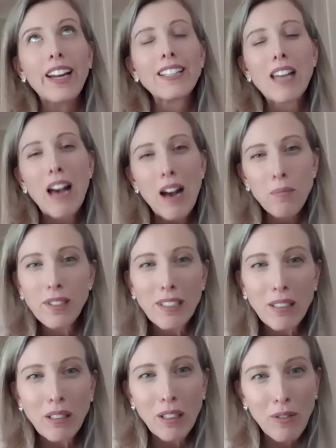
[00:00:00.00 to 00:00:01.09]
It's
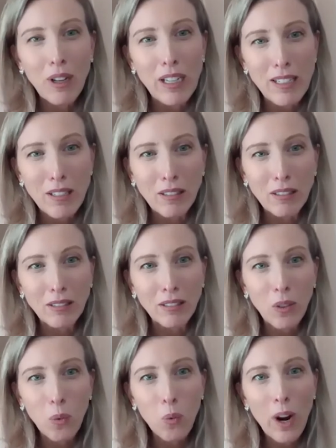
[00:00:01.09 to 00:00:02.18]
absolutely vital
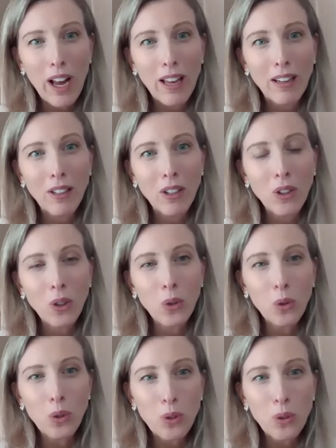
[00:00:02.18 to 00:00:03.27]
when
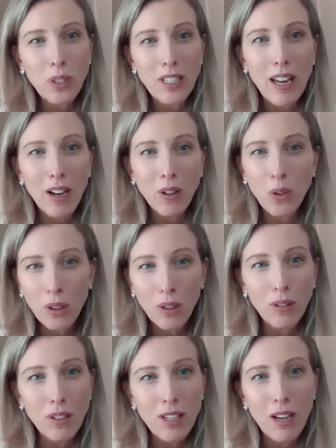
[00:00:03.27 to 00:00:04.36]
you're sorting out your
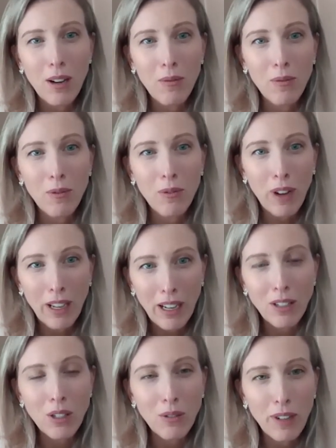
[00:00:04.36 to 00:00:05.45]
long-term
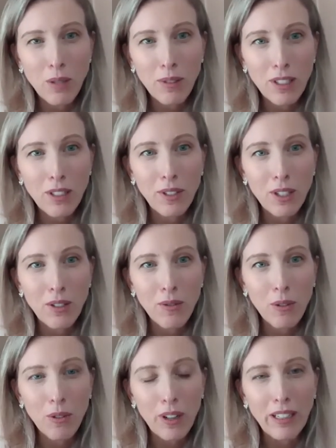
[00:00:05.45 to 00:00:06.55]
financial arrangements, division of
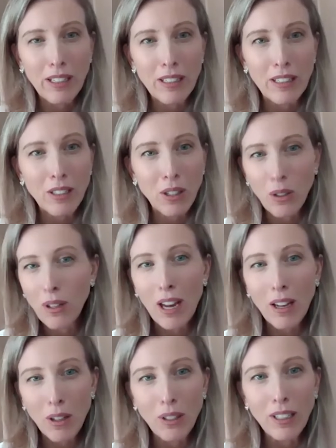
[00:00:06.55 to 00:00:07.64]
your finances, that you
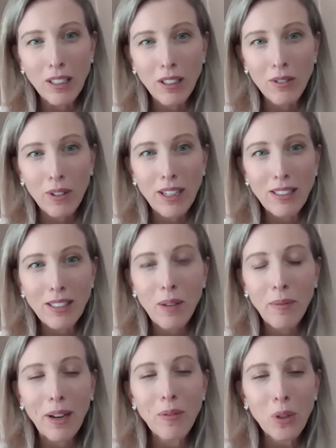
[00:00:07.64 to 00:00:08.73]
get good legal advice. I
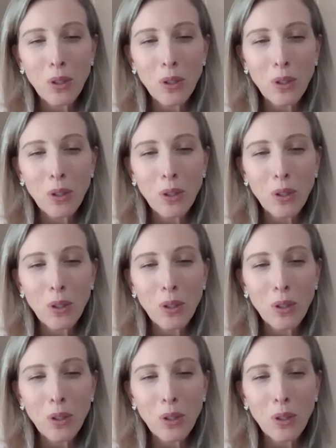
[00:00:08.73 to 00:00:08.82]
mean, I'm